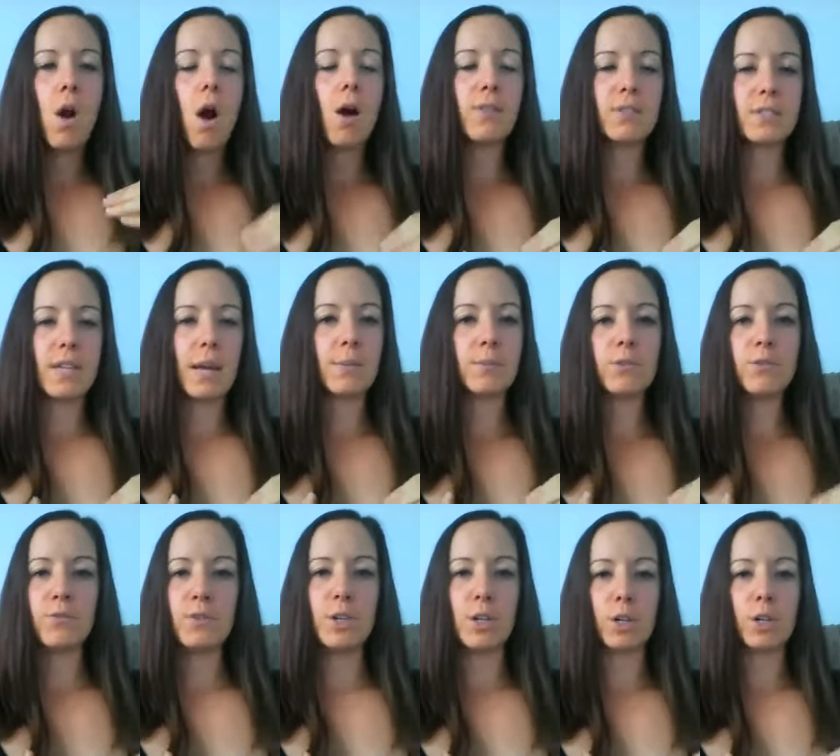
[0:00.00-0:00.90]
oftentimes
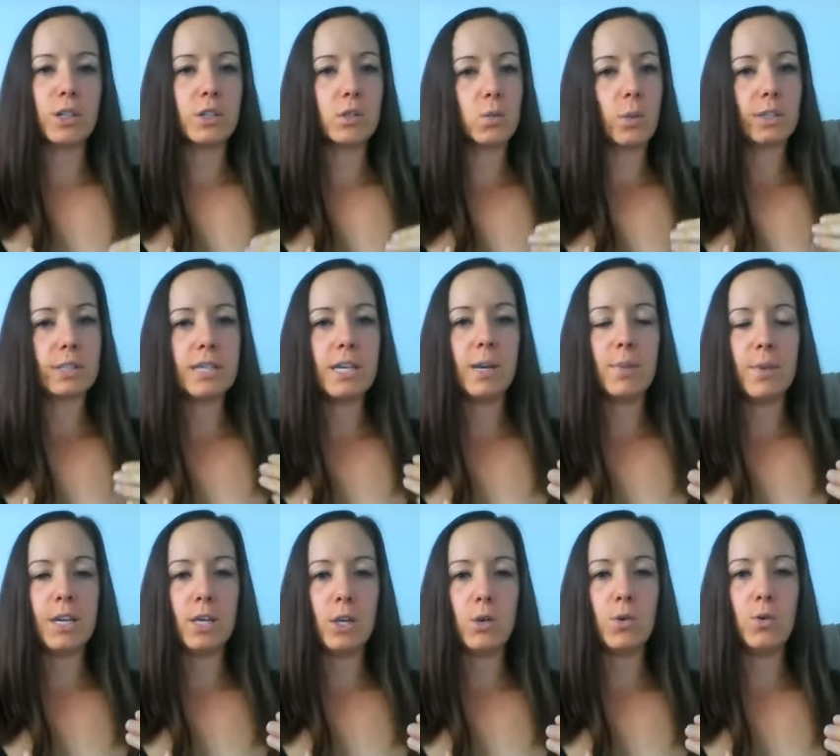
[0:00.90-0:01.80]
fear is what's
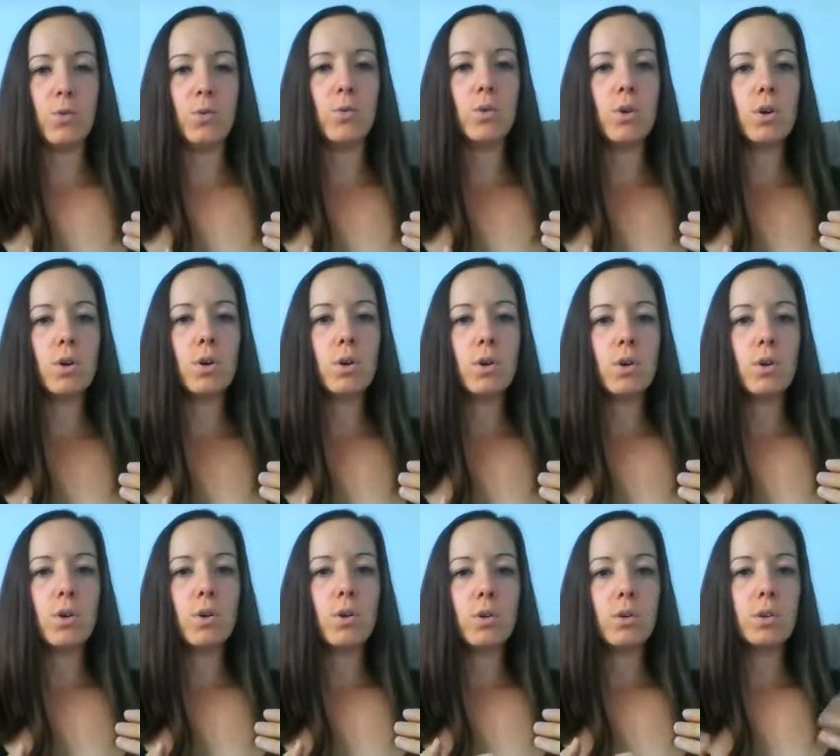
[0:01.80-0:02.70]
keeping you
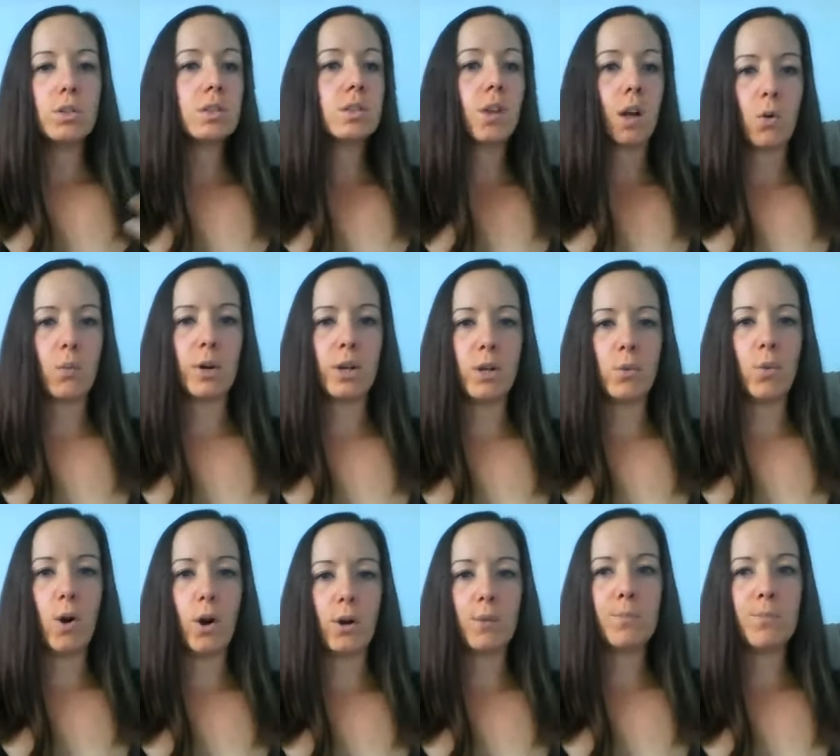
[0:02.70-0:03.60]
stuck where you
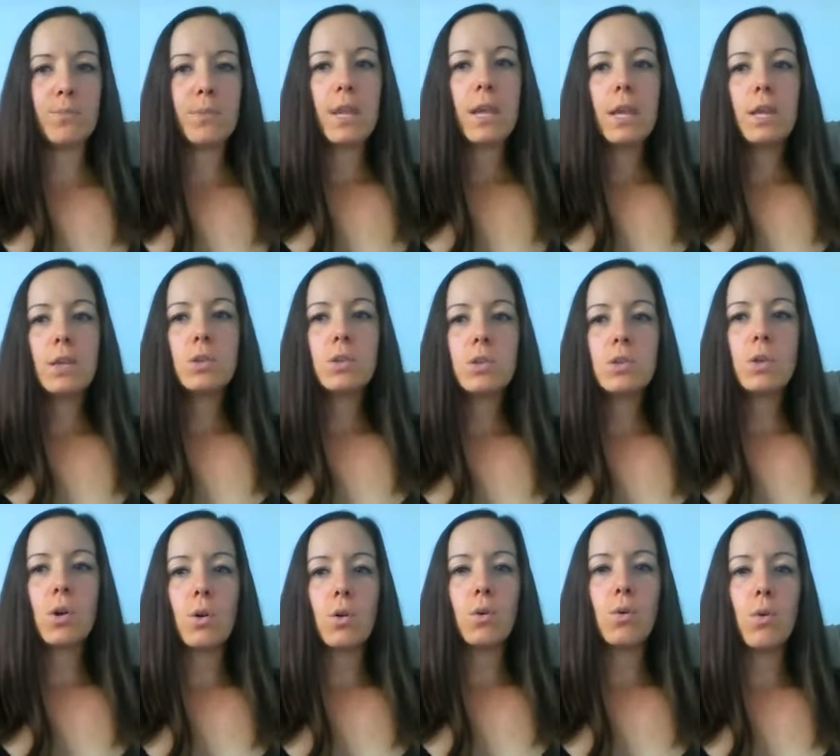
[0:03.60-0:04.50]
are.
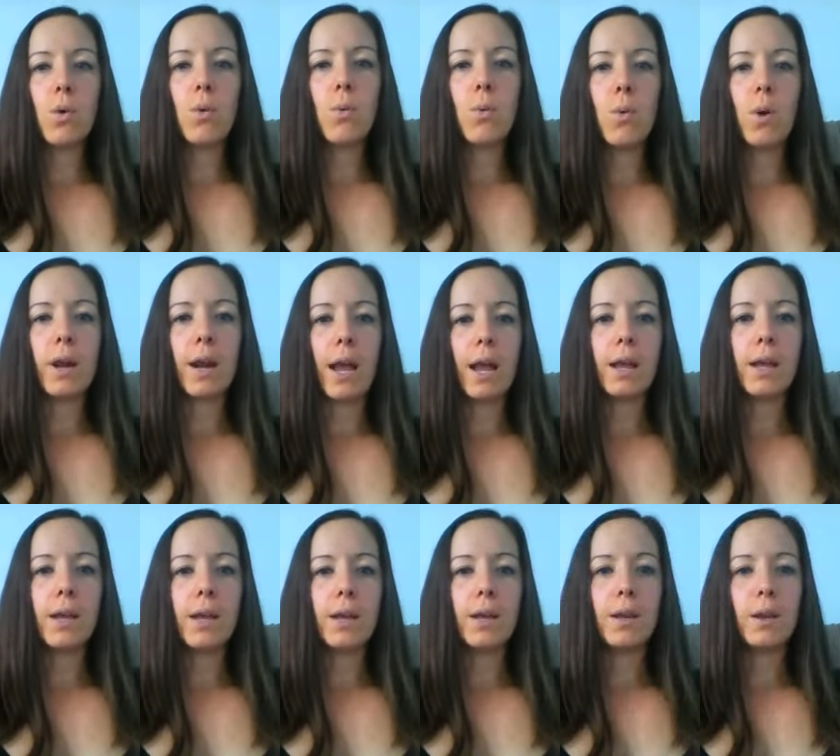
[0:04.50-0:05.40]
So what
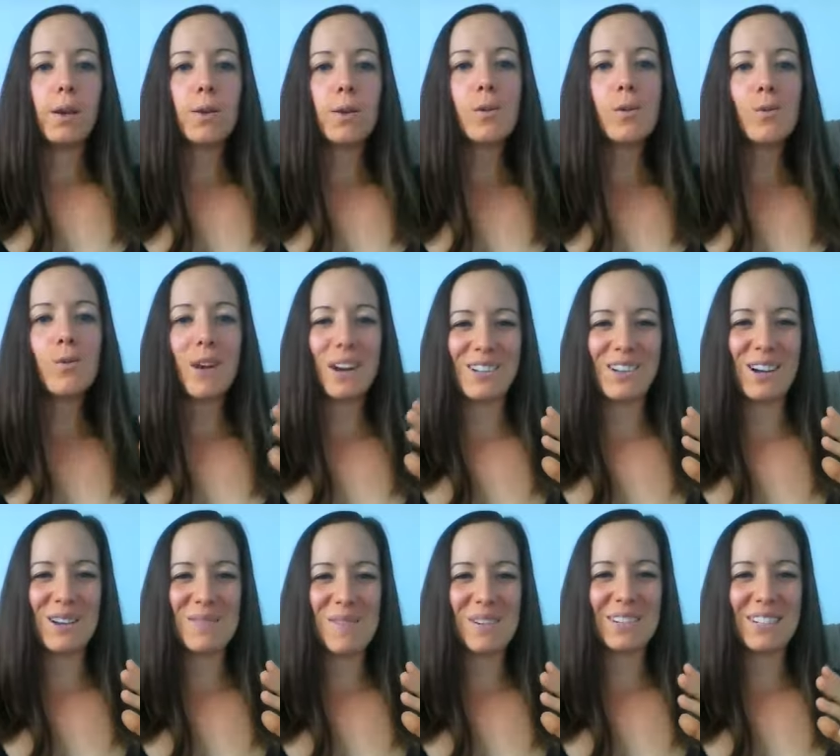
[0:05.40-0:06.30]
I want to
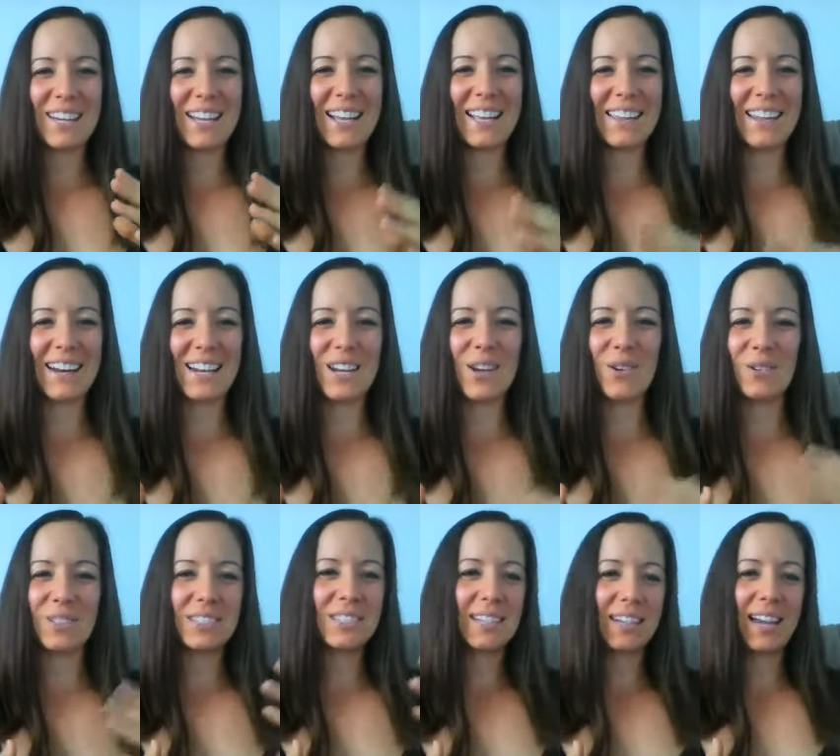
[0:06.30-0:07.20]
talk about today that I know
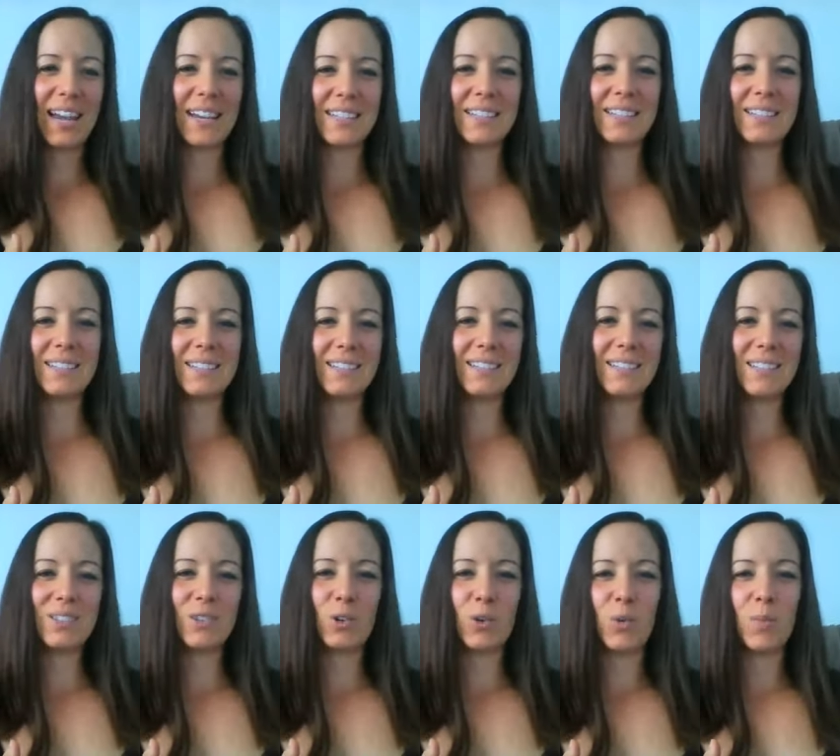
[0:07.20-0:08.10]
is going to kind of
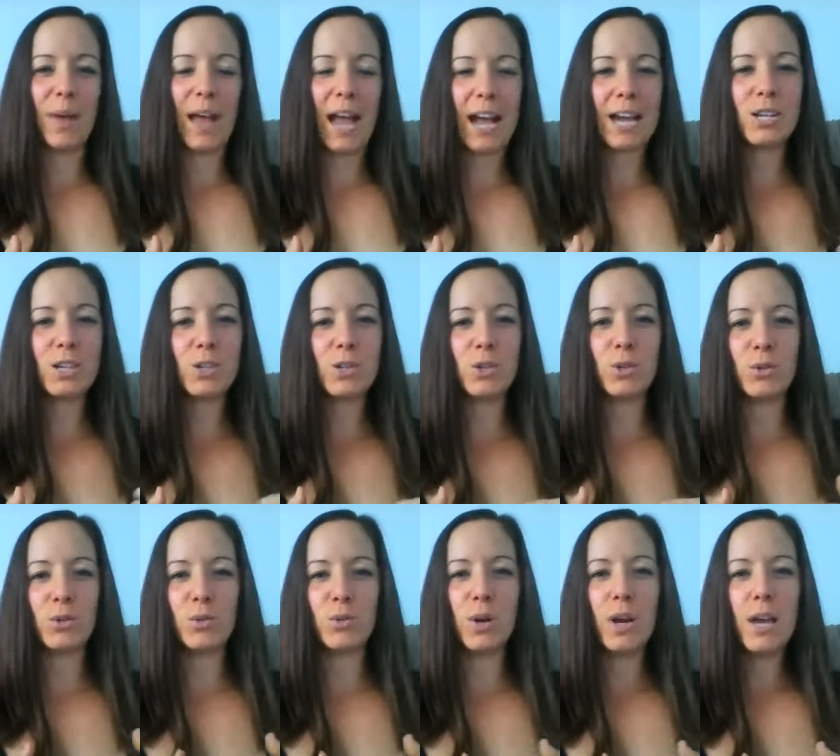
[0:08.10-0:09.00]
circle back
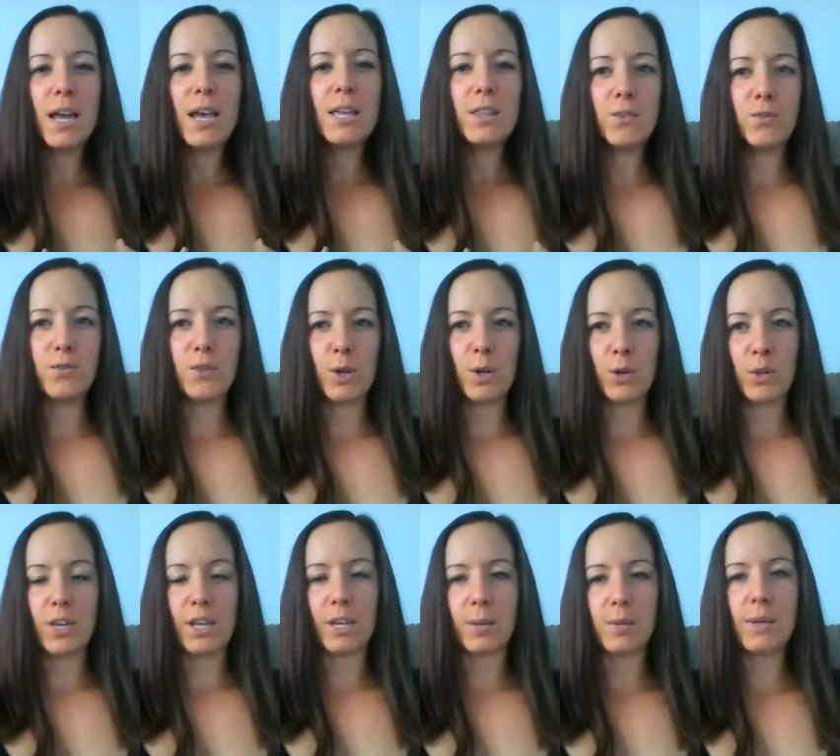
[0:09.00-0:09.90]
to the fear
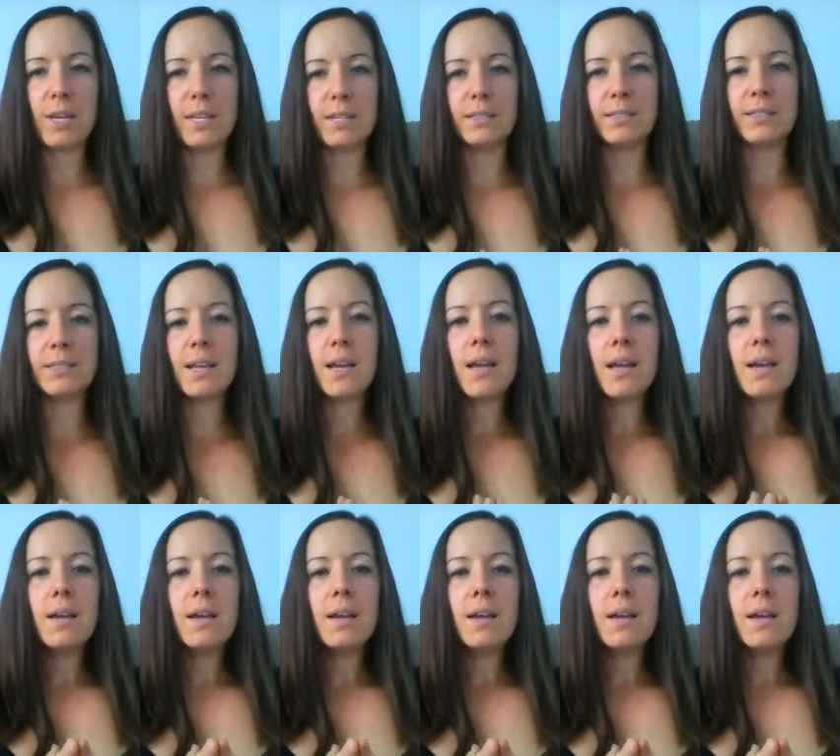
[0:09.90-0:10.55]
thing is,